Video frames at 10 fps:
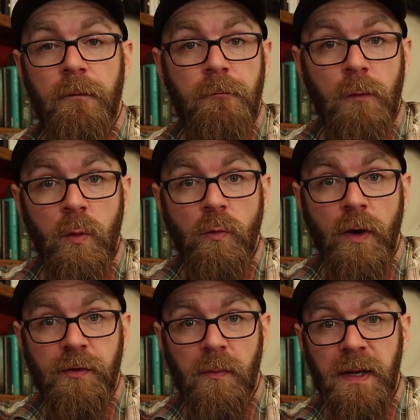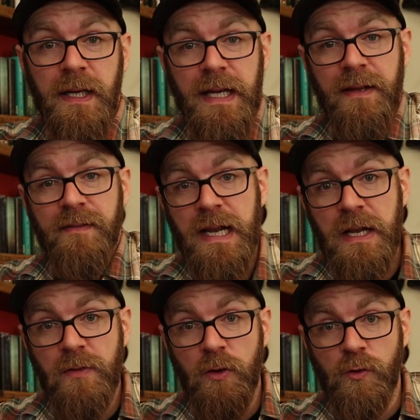The full recipe is
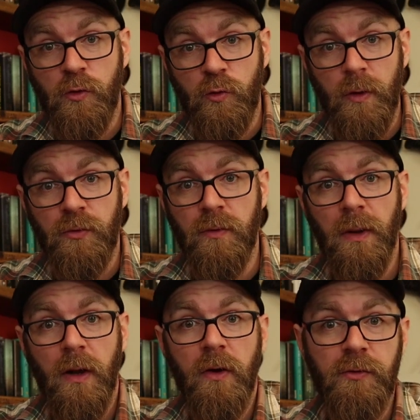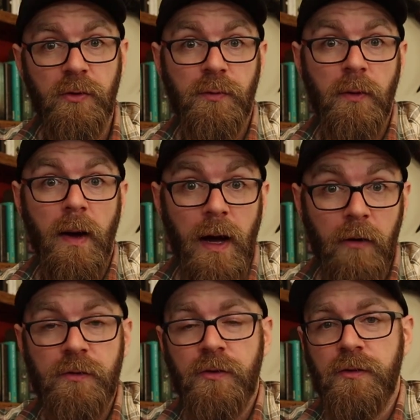in the description below, so if you
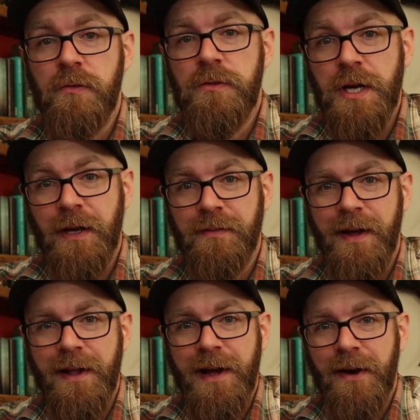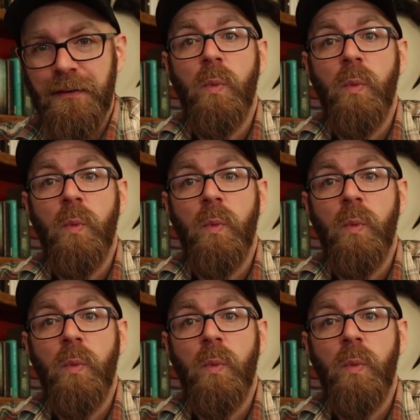are interested, check that out.